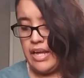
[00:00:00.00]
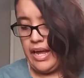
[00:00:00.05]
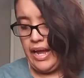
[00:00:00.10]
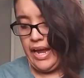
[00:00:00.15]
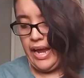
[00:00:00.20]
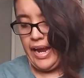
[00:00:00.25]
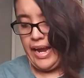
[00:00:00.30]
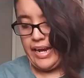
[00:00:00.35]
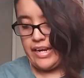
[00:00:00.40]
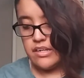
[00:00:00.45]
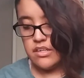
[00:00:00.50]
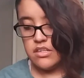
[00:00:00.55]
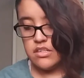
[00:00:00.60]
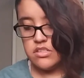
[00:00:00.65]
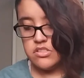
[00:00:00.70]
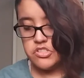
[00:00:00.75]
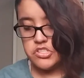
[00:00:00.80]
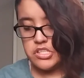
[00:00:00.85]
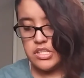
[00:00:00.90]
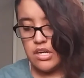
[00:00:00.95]
Hey,
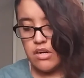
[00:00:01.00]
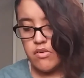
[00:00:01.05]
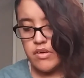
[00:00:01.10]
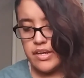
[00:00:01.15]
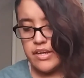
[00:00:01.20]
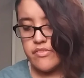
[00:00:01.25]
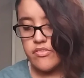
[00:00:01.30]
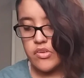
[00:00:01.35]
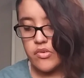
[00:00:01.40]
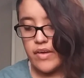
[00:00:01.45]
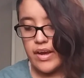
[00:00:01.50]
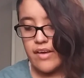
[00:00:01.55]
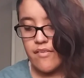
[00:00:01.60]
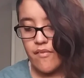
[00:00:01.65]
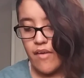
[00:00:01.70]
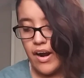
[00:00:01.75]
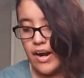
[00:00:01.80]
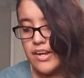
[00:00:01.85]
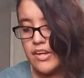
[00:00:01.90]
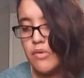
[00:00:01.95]
Chio, what are you doing?
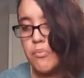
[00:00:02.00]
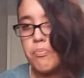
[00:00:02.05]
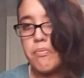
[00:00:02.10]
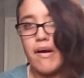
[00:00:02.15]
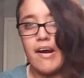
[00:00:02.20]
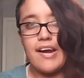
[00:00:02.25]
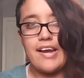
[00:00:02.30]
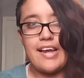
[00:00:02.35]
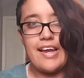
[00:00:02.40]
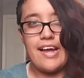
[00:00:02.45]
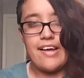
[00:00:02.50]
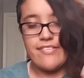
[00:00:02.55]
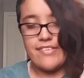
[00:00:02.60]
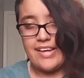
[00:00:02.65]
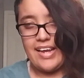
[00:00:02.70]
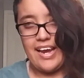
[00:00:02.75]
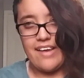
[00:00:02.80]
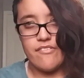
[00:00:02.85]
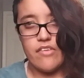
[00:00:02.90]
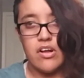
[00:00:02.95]
Why are you barking at the
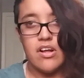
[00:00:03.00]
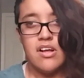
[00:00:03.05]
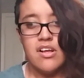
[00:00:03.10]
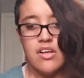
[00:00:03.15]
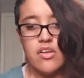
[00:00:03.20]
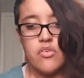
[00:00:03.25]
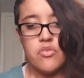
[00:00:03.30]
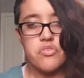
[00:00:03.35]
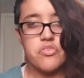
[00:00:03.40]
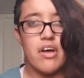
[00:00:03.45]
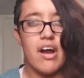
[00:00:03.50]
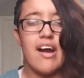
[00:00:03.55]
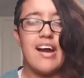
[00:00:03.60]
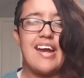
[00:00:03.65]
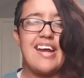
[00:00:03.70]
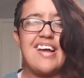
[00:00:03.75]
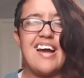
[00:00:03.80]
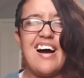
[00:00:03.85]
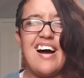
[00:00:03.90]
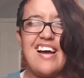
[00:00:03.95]
camera?
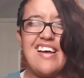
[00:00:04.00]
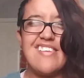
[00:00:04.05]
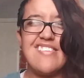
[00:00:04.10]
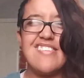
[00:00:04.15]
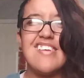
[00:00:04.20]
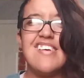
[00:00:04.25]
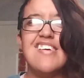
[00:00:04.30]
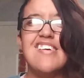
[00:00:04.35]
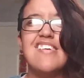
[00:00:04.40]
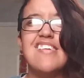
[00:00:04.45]
Sorry, guys.